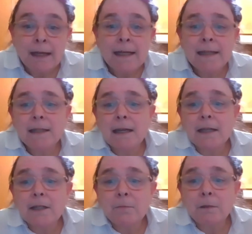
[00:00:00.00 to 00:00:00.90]
It is
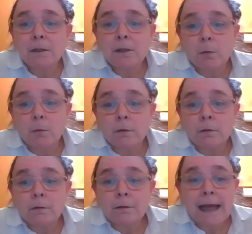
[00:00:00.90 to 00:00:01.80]
accustomed to goat,
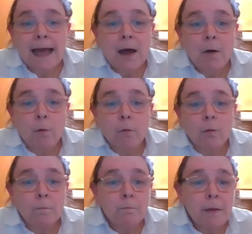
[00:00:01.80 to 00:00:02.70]
cow,
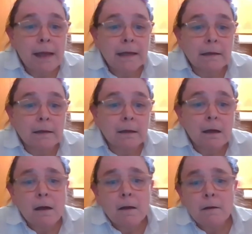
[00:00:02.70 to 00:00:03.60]
bacon,
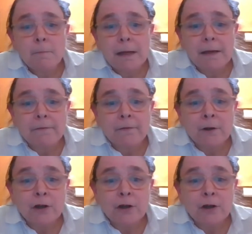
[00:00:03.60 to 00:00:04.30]
hung beef,